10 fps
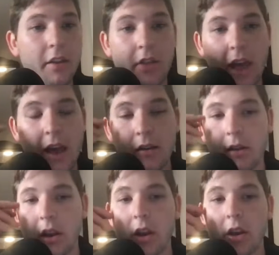Then
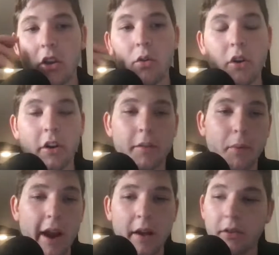you go to the
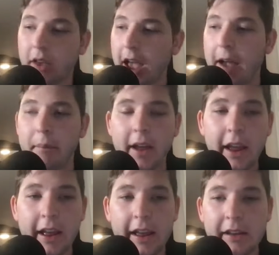Browns game,
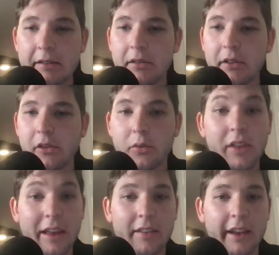and you
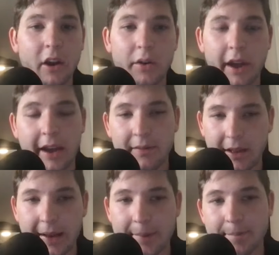think like, okay,
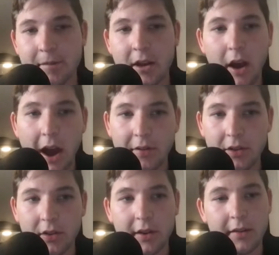like
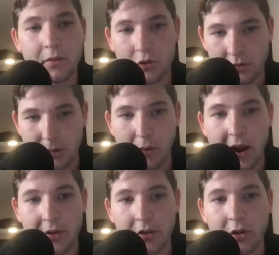obviously the
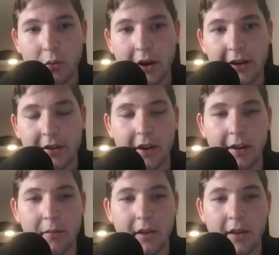Browns are a running
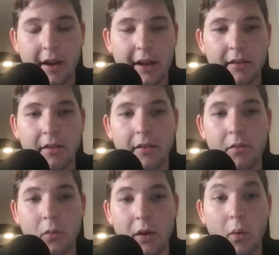team, and
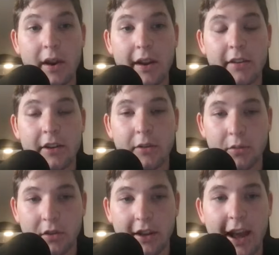we need to
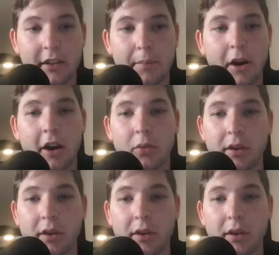stack the box.